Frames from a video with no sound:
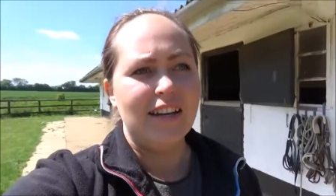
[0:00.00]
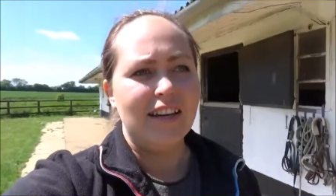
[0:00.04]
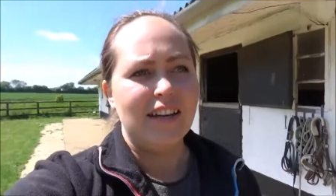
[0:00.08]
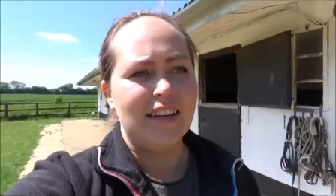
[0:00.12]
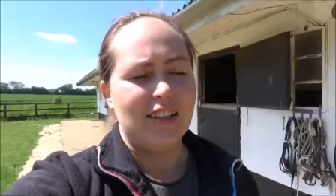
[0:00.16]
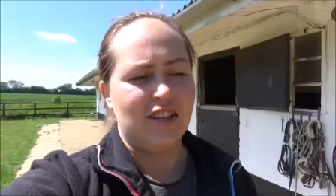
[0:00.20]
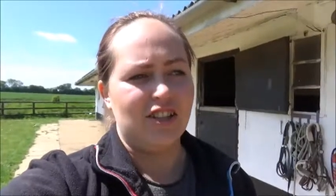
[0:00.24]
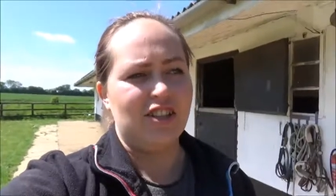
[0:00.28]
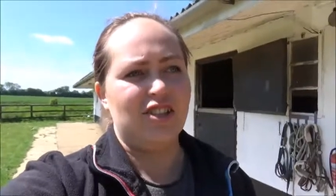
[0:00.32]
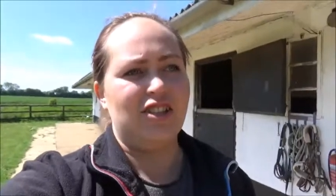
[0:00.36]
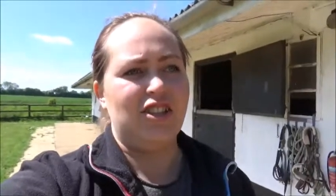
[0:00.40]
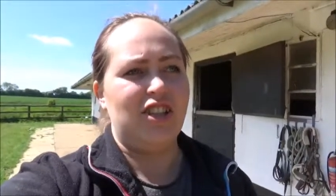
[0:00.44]

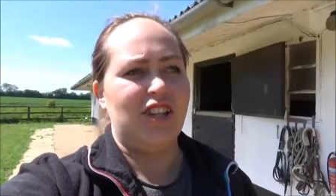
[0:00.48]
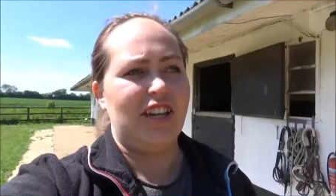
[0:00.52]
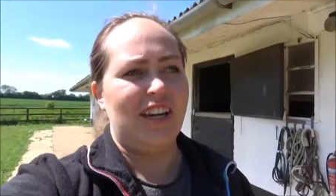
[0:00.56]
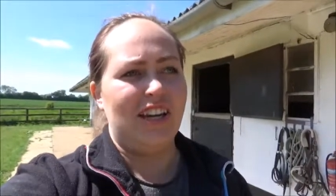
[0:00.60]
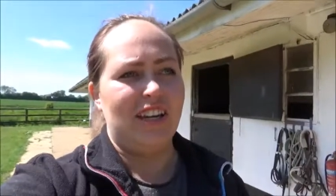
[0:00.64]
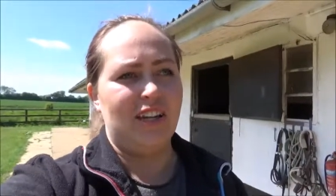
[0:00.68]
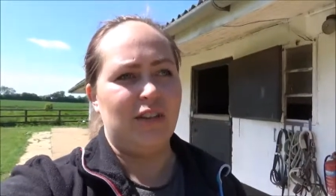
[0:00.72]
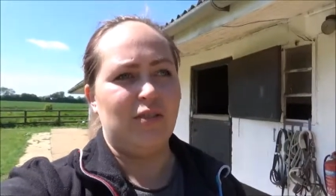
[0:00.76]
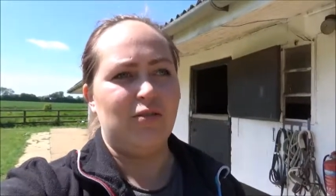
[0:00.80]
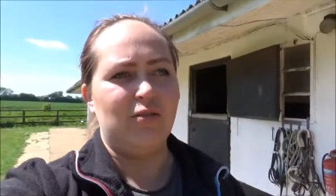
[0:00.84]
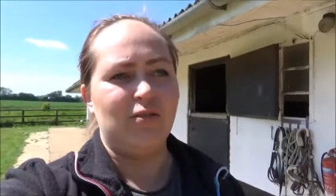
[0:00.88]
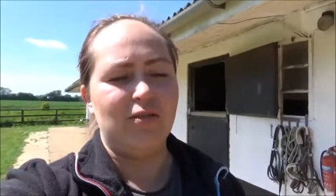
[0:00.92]
because you
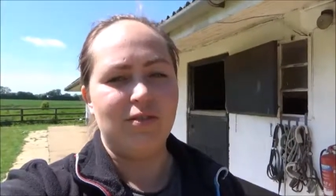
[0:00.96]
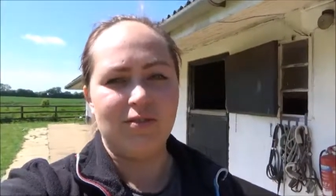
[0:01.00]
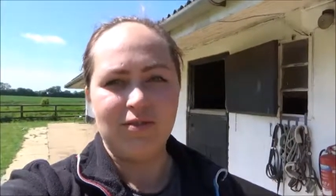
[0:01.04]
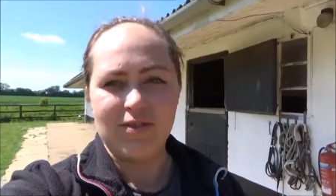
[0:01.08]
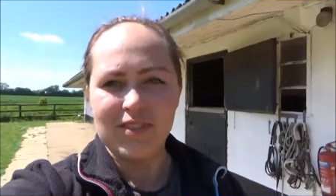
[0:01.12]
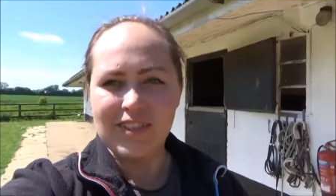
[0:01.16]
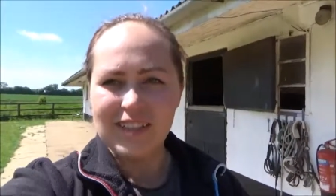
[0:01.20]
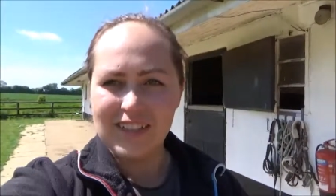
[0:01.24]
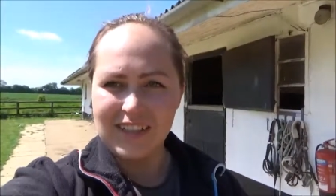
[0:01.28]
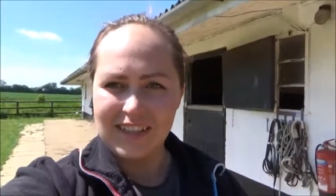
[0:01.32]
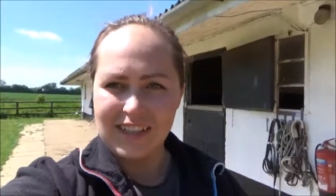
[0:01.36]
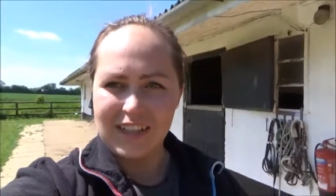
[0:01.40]
kind of go,
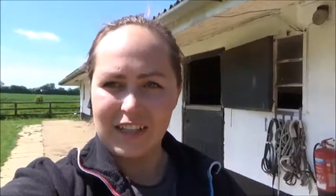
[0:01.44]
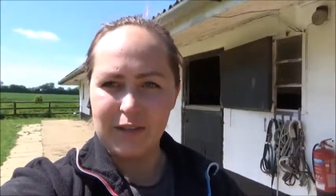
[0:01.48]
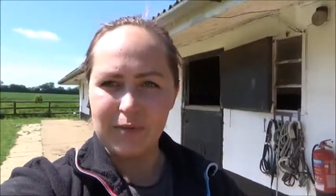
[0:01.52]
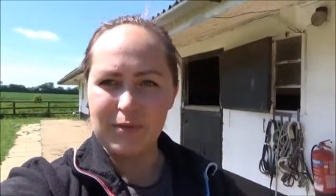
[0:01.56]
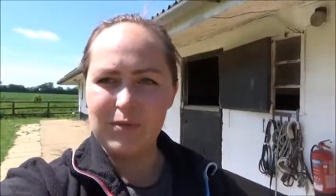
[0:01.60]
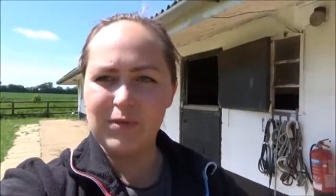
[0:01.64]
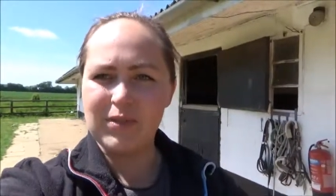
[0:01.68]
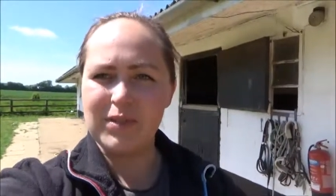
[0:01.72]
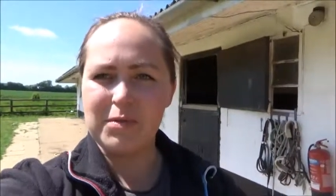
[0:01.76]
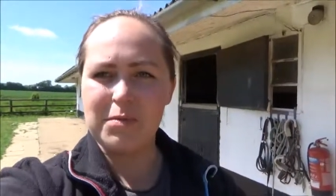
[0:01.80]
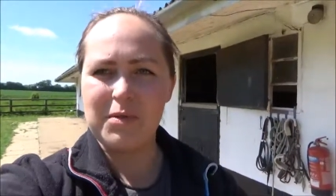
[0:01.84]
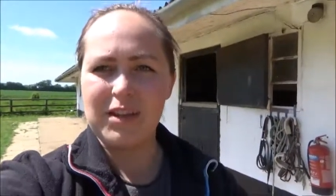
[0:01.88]
now we
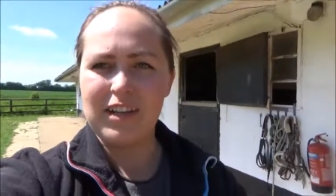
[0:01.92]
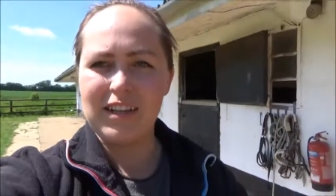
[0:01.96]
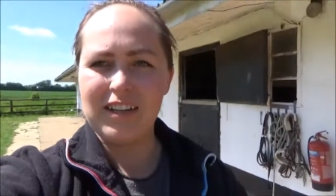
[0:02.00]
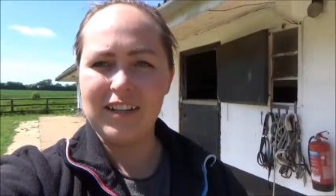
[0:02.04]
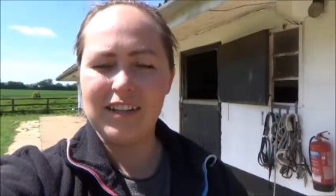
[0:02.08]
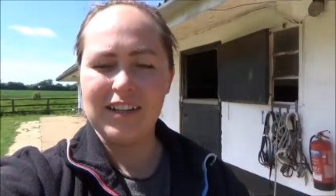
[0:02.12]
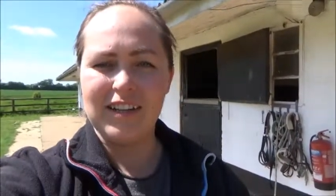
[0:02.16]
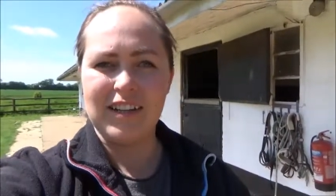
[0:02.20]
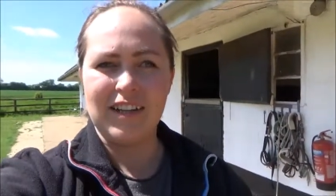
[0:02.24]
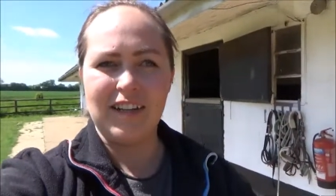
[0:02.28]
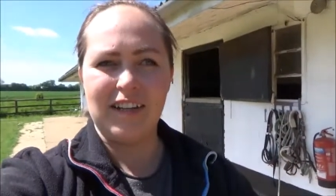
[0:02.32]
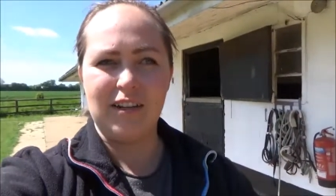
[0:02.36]
do something,
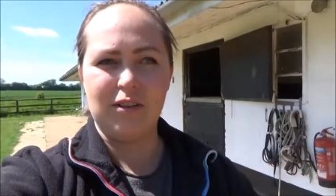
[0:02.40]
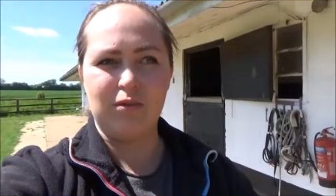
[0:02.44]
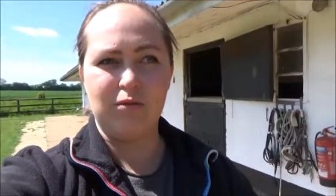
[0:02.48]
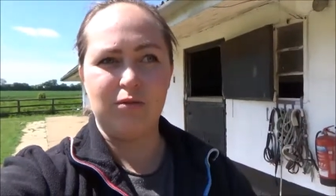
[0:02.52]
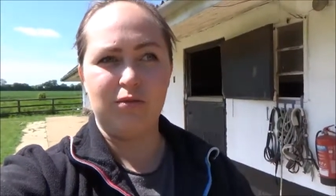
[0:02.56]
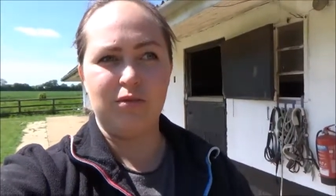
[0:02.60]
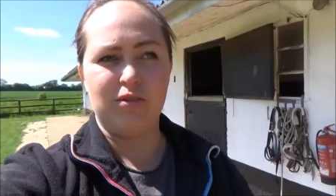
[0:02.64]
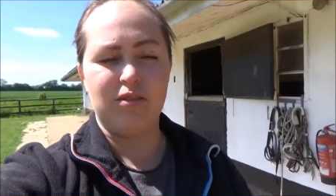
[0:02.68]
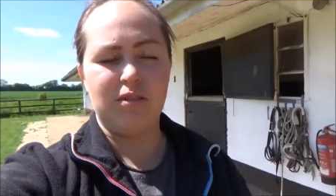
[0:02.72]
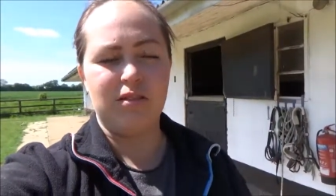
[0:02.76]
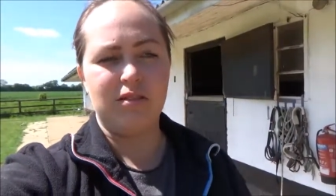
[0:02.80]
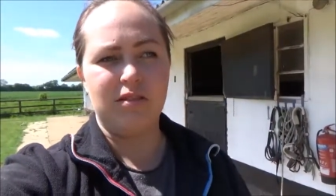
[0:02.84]
and then it
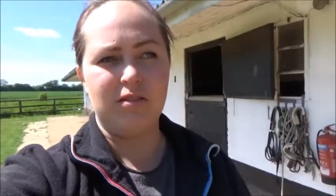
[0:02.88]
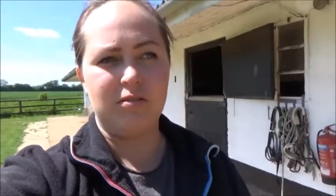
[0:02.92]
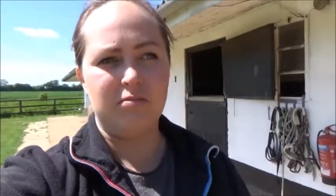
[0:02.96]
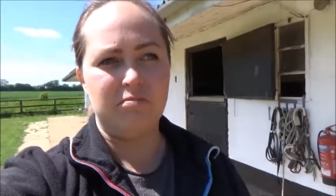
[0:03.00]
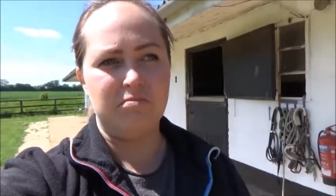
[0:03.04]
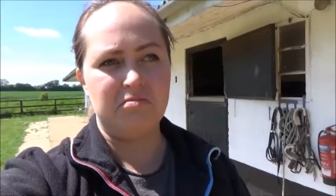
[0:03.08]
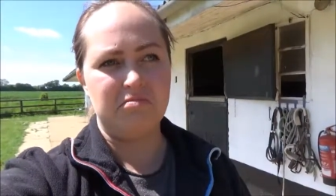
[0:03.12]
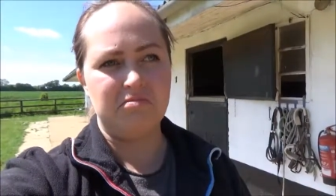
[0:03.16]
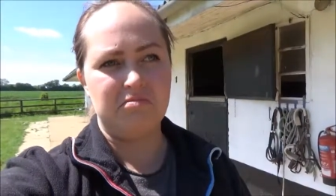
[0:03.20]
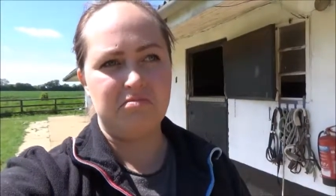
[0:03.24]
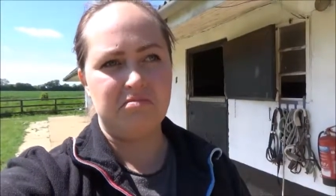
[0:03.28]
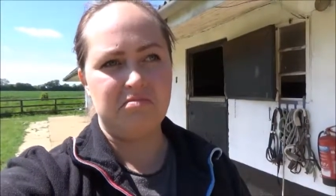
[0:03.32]
goes,
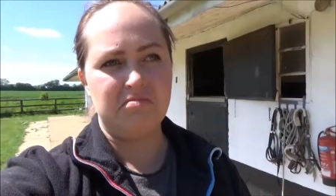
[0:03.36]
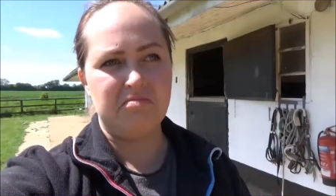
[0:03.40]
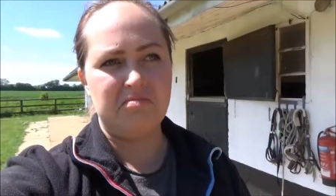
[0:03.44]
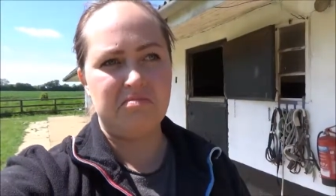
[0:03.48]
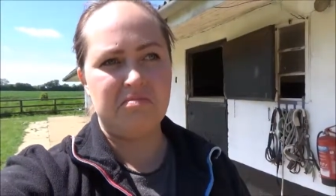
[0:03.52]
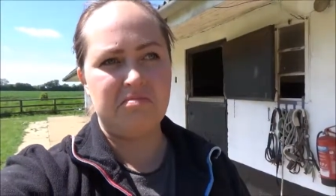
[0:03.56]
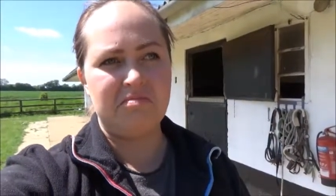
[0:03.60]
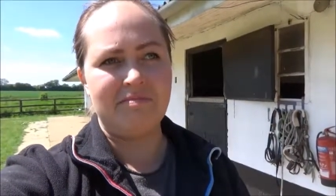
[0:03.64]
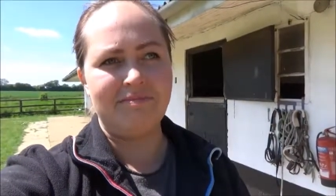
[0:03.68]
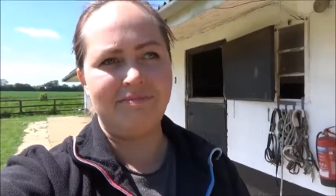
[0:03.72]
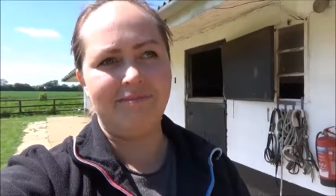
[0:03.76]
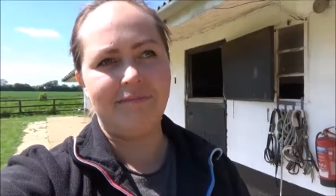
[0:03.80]
mm,
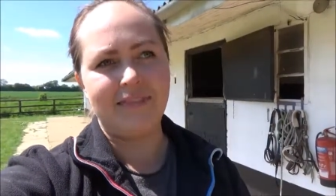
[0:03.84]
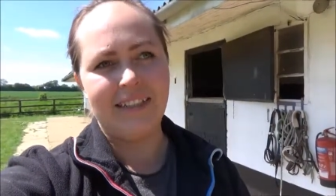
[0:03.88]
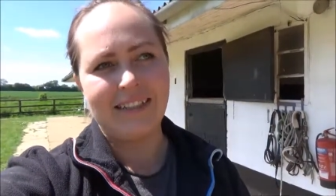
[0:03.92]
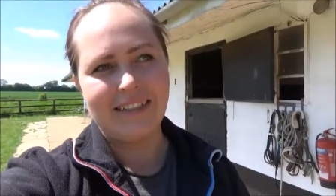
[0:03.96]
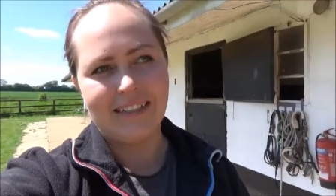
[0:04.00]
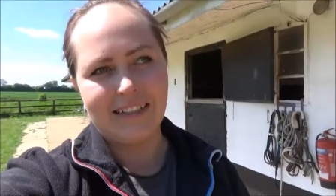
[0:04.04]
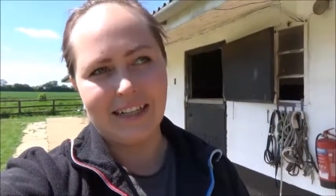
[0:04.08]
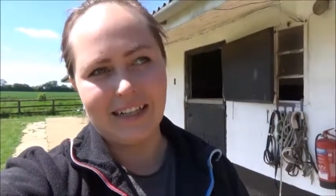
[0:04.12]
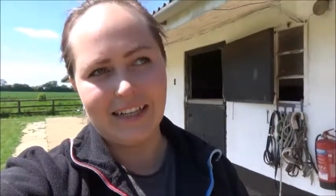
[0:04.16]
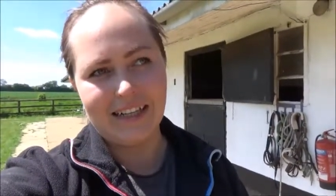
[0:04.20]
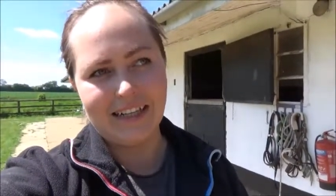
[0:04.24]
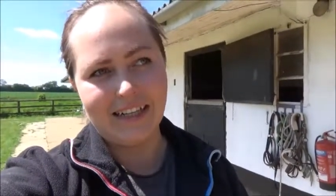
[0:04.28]

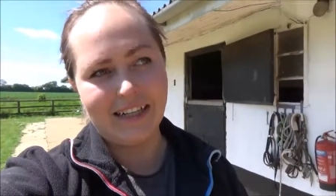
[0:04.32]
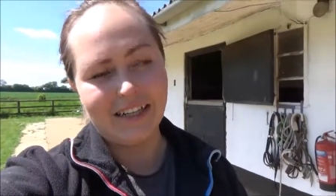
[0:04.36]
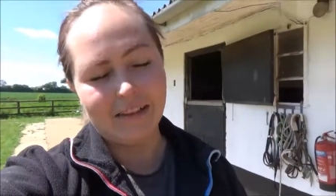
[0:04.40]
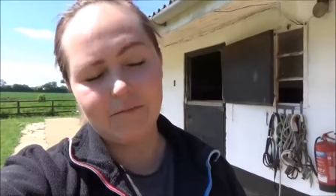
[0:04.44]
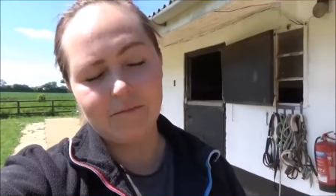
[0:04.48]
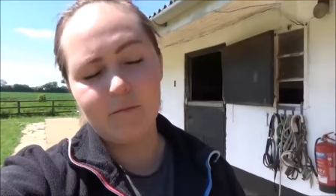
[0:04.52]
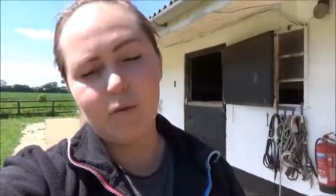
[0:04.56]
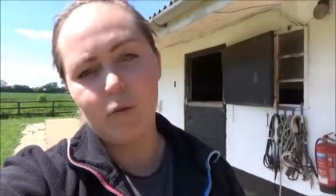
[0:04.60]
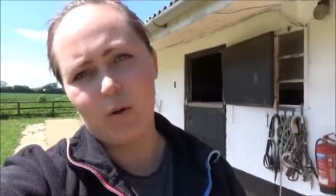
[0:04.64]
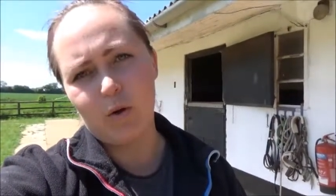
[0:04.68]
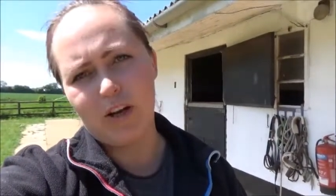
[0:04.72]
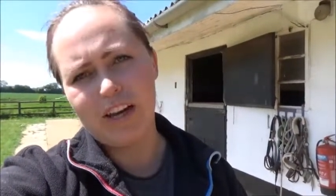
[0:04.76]
uh,
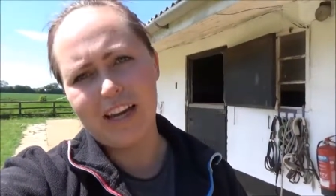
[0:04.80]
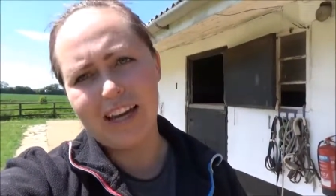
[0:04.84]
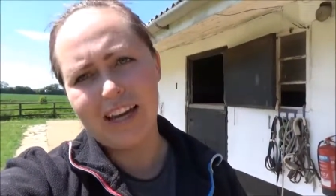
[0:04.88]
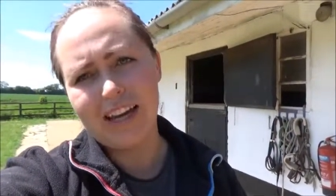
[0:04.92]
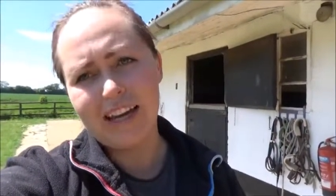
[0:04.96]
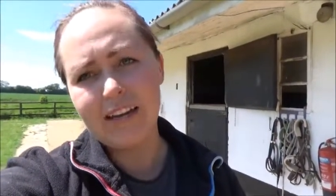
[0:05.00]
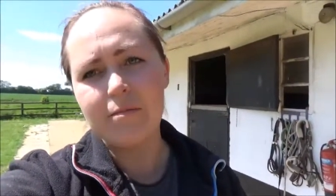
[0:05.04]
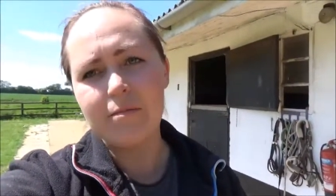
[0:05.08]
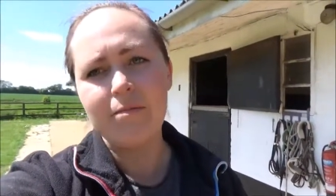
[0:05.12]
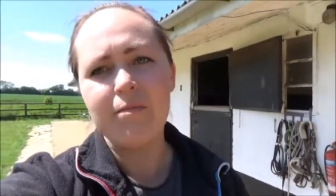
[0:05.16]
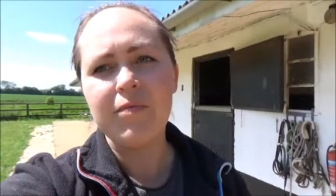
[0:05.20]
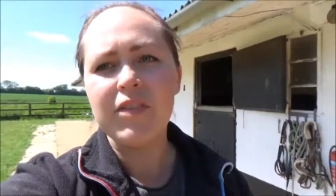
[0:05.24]
okay,